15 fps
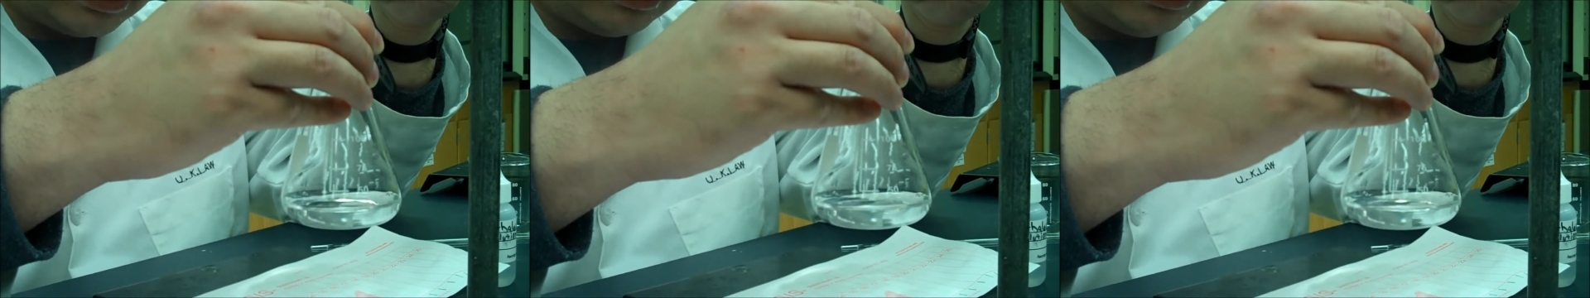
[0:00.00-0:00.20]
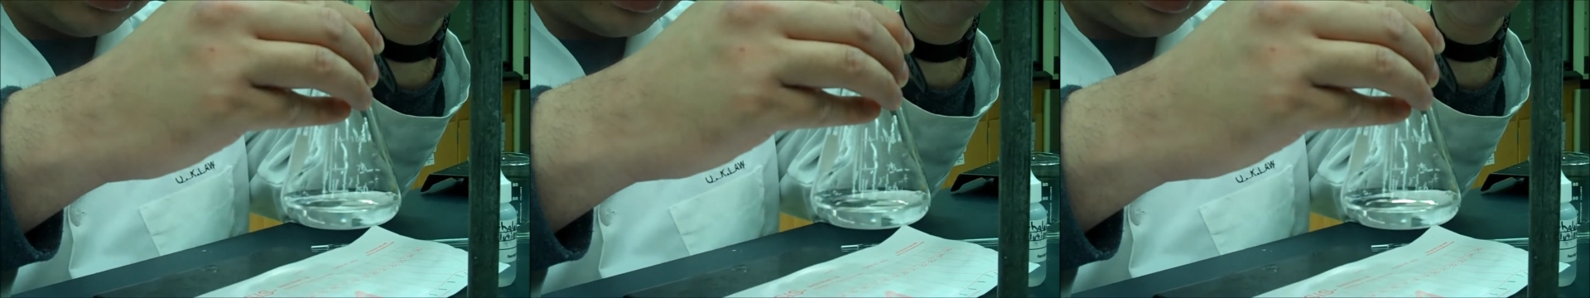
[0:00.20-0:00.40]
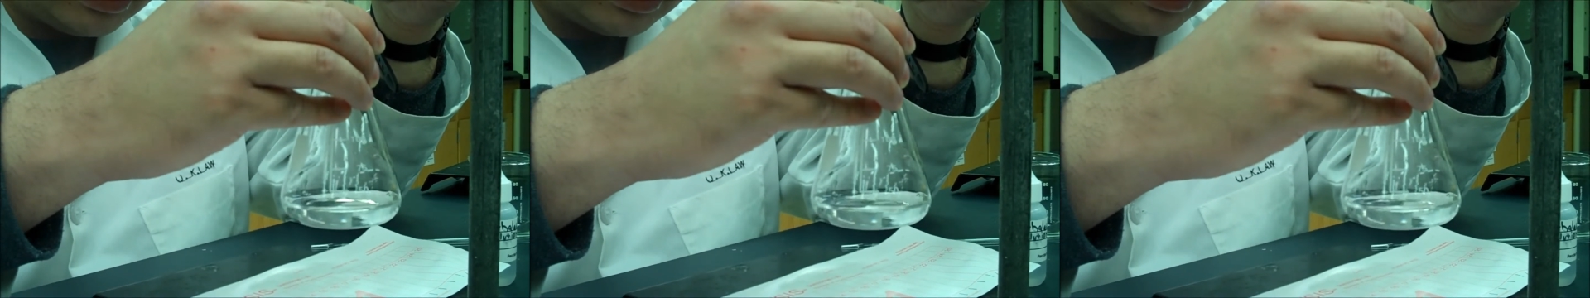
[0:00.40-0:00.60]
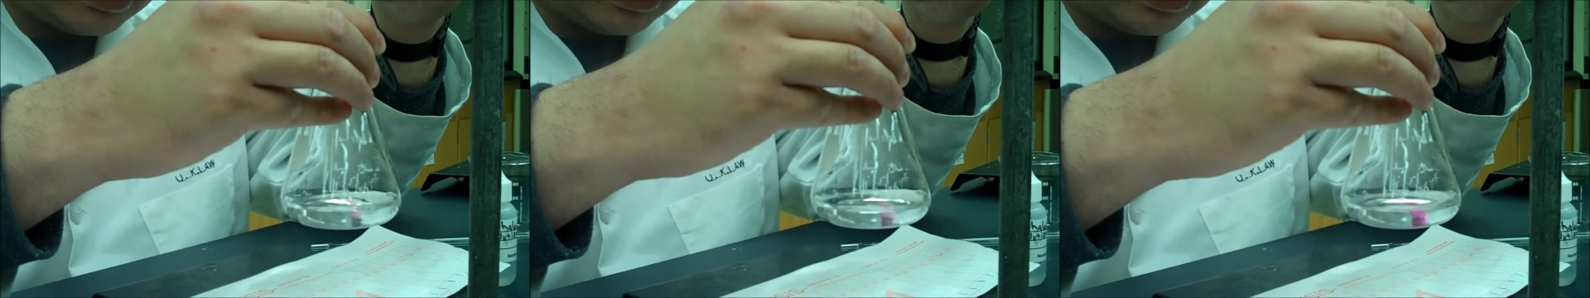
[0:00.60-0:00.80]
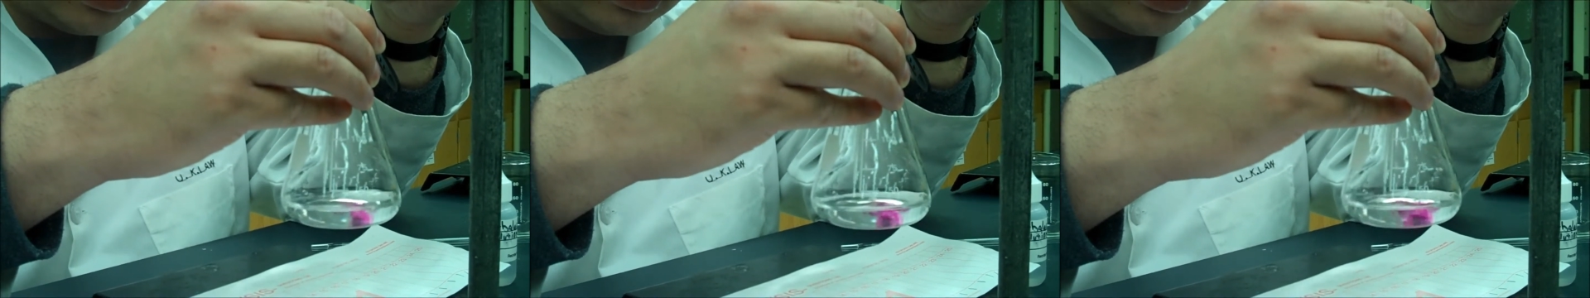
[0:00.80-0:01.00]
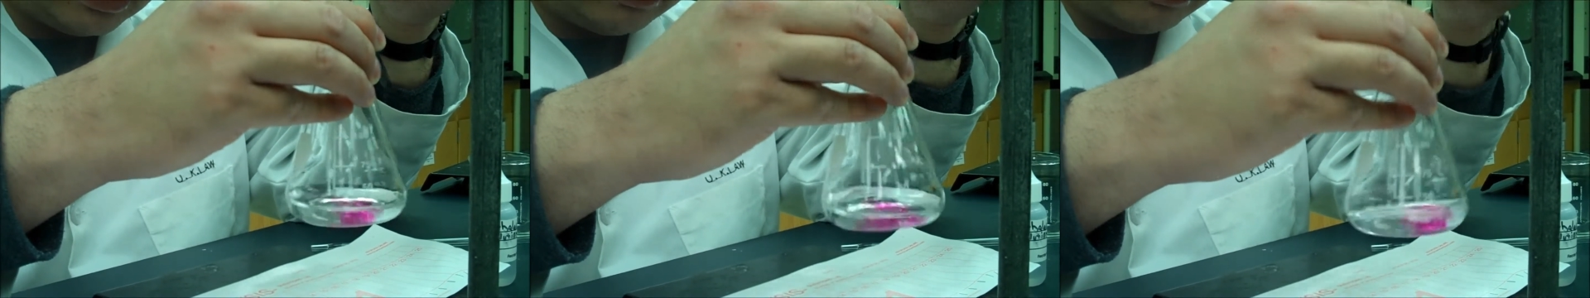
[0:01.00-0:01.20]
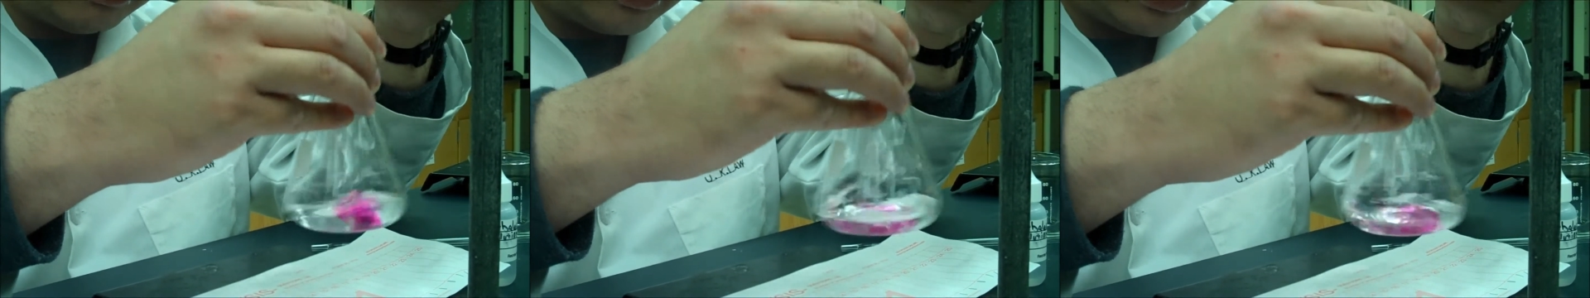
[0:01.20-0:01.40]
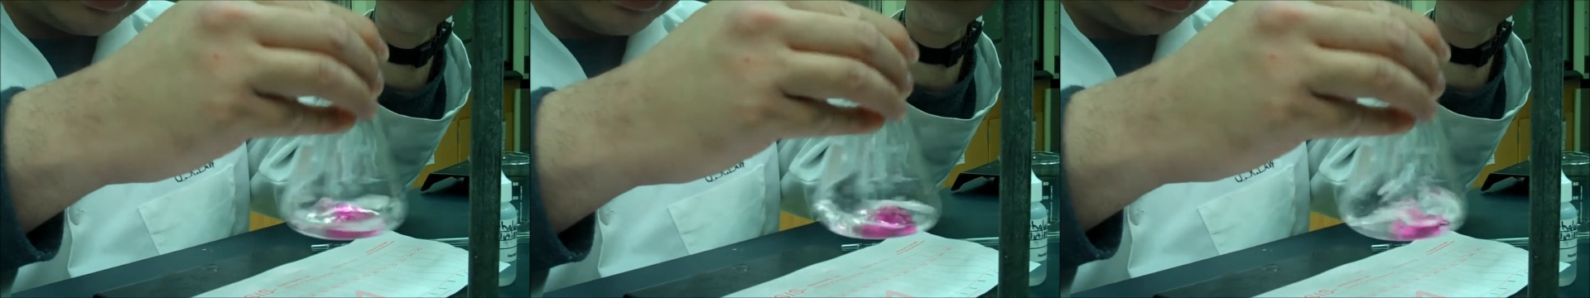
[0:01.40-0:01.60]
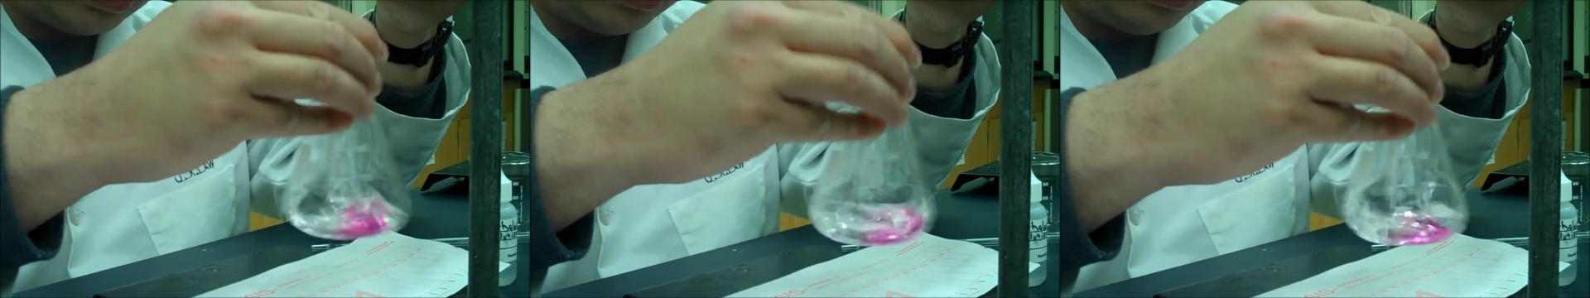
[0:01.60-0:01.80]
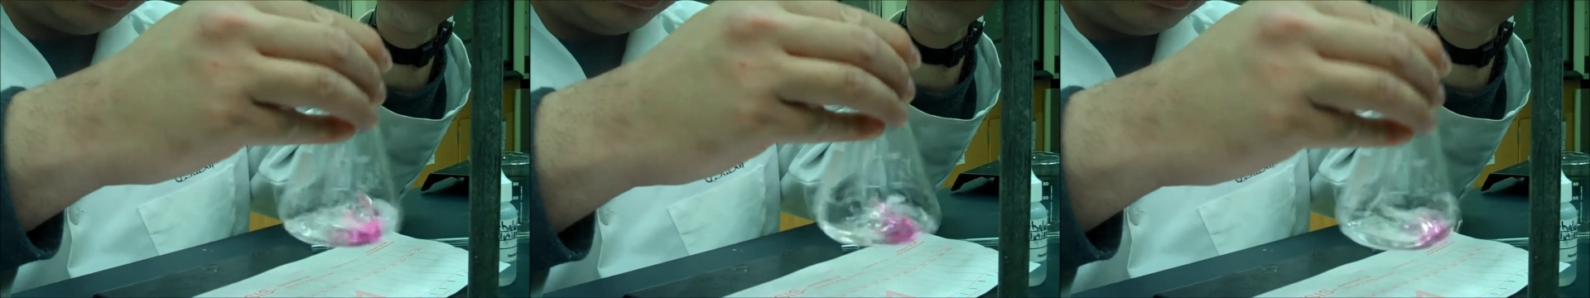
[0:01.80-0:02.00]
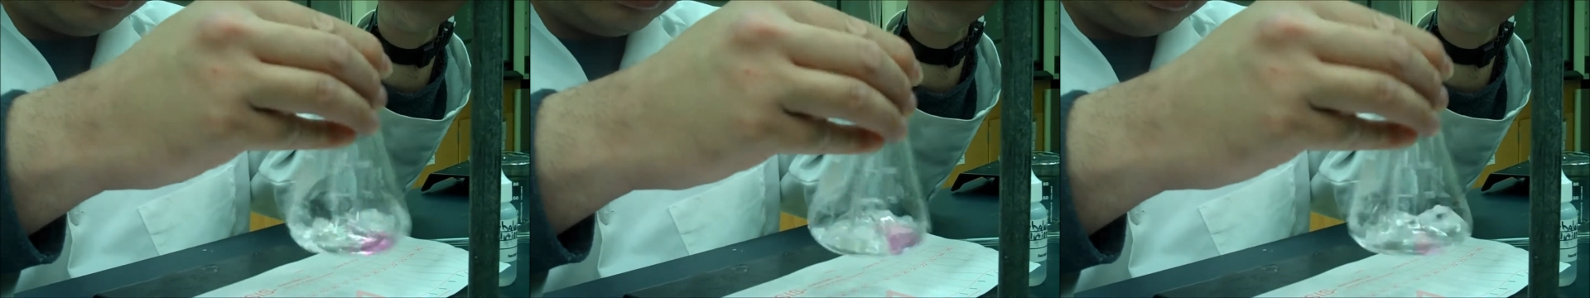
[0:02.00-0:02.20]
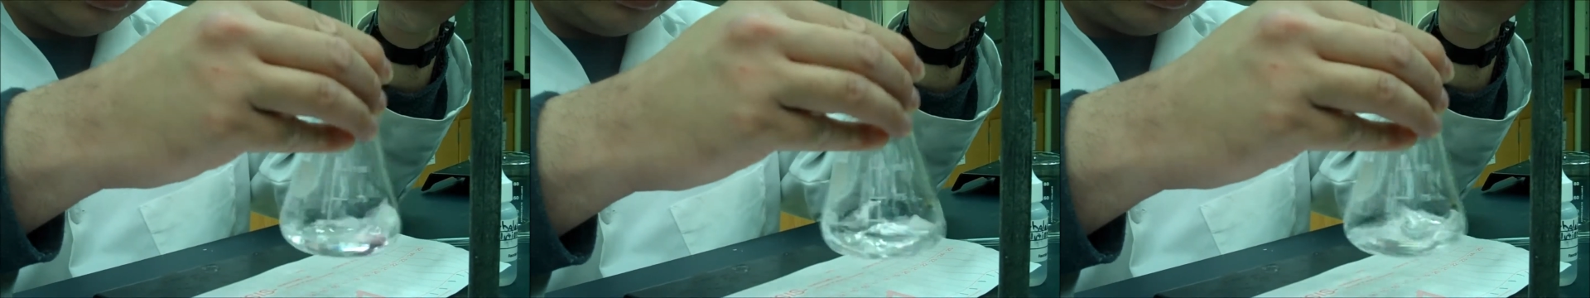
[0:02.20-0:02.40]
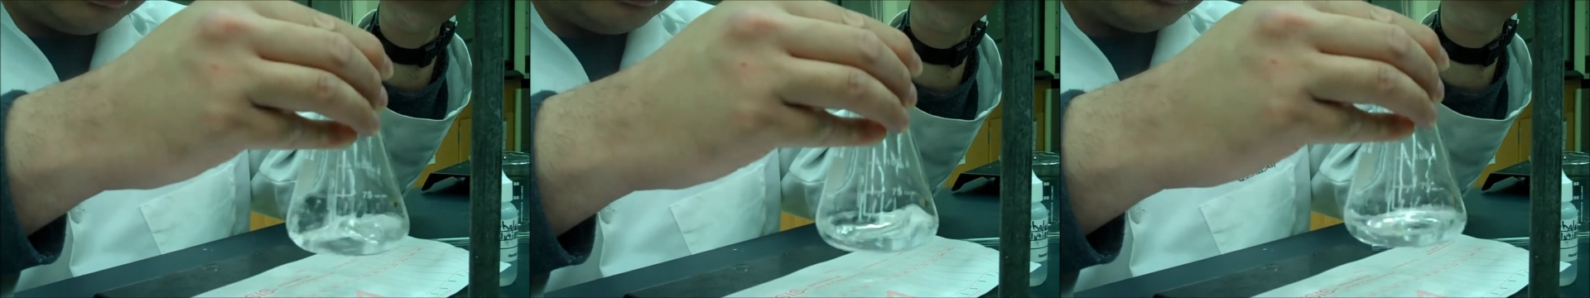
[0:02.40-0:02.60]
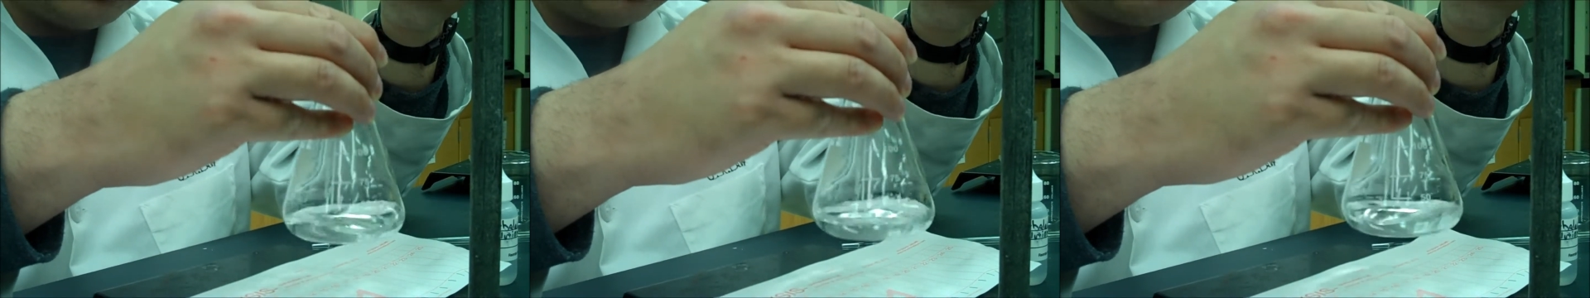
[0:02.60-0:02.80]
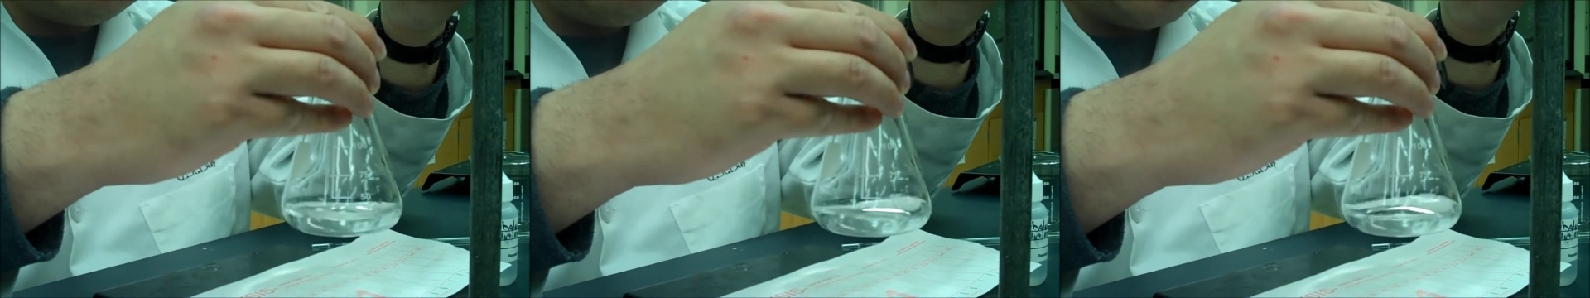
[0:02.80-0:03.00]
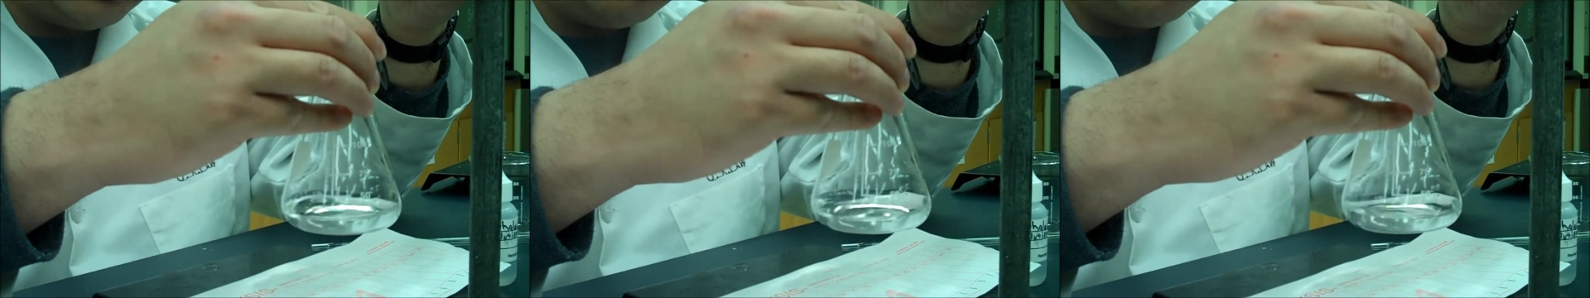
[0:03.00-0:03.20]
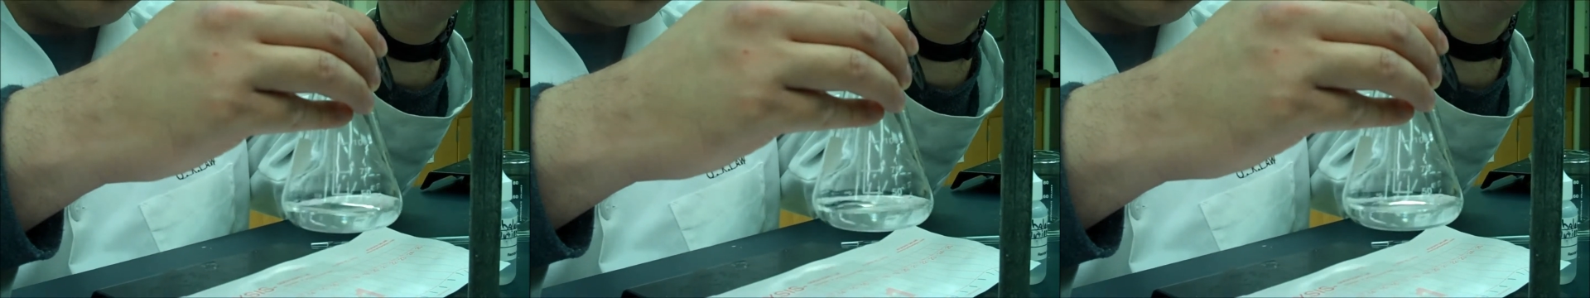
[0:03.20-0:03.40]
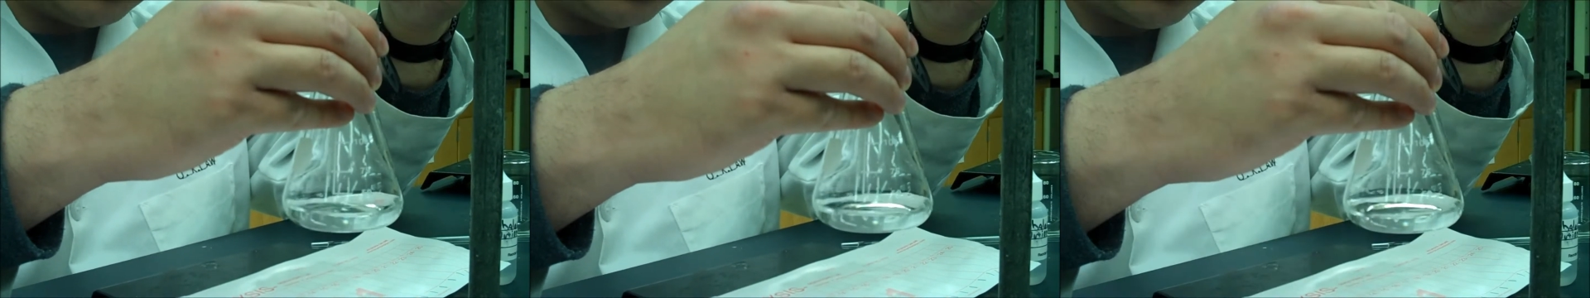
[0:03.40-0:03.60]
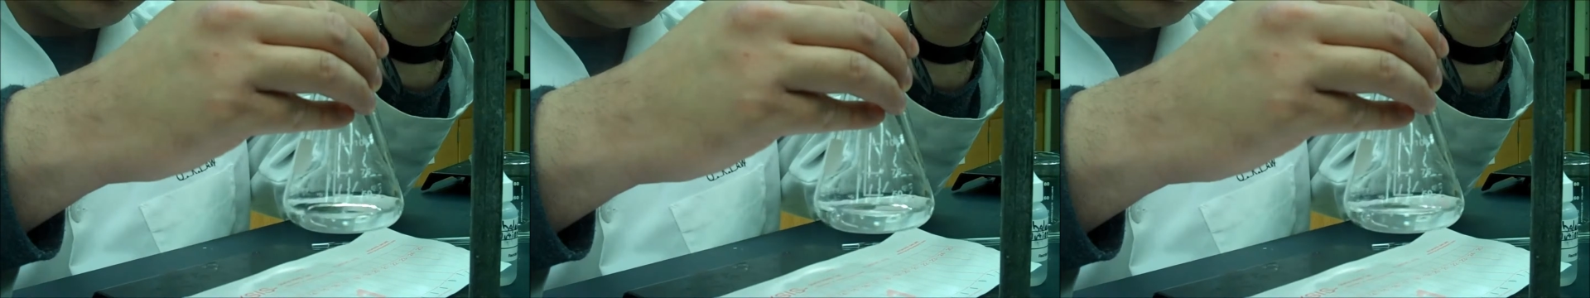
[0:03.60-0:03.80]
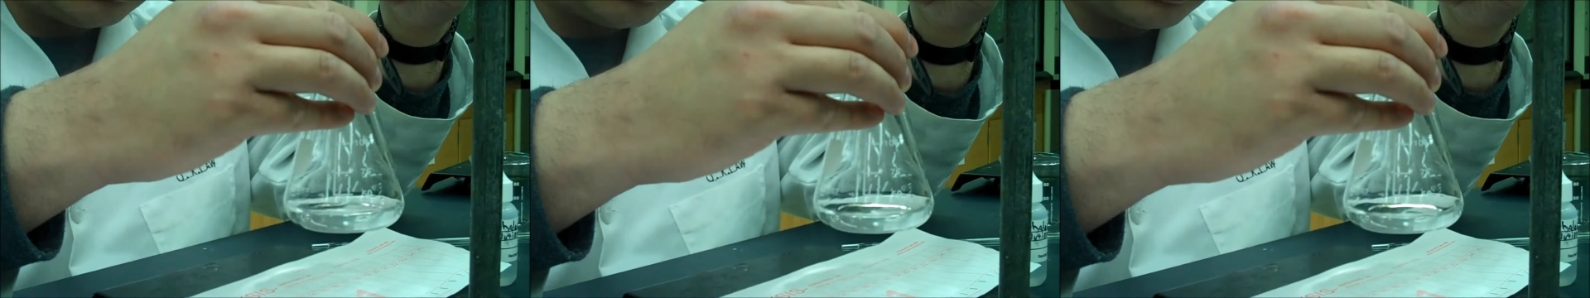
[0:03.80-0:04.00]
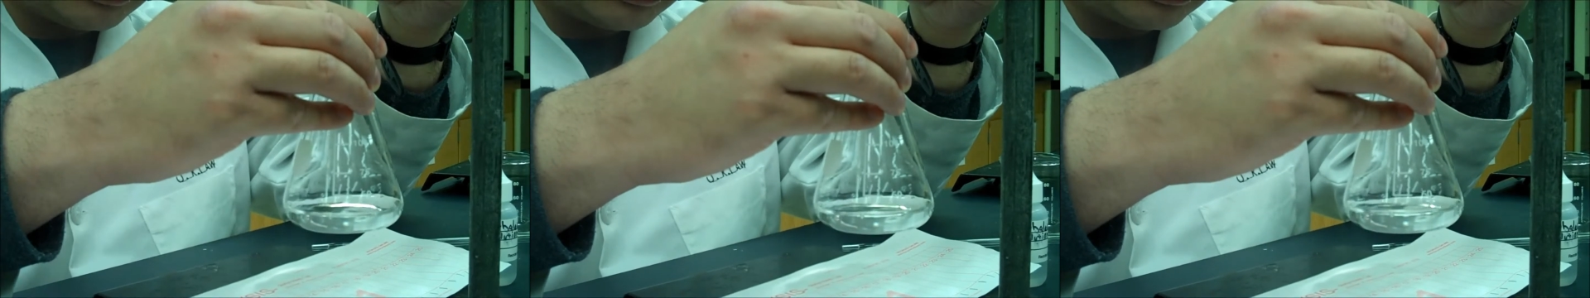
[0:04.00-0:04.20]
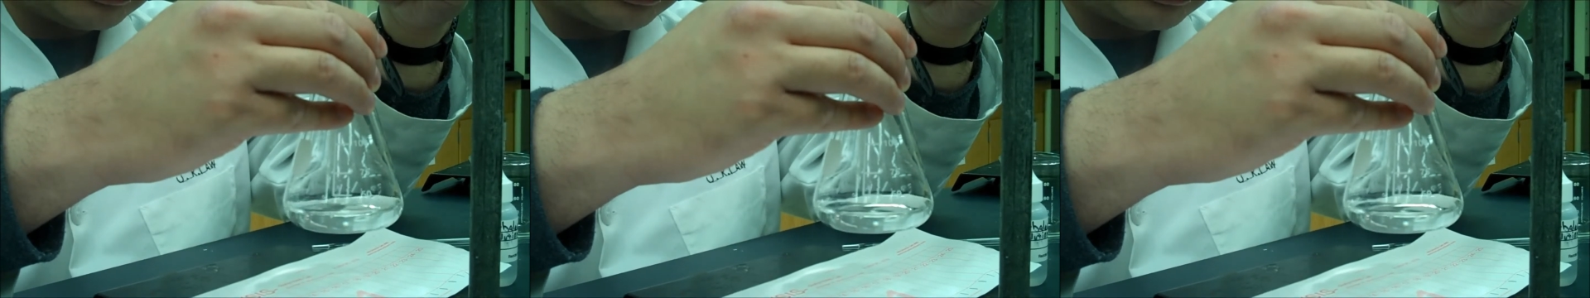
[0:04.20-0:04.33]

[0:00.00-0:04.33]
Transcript: [unreadable: no face in view]